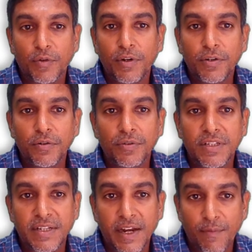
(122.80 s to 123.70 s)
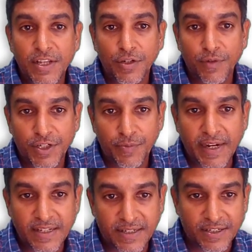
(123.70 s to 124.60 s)
going to do this in AdventureWorks
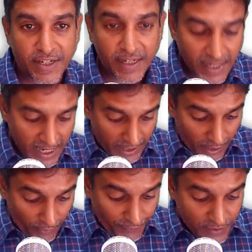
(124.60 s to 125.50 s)
2016. Now, if you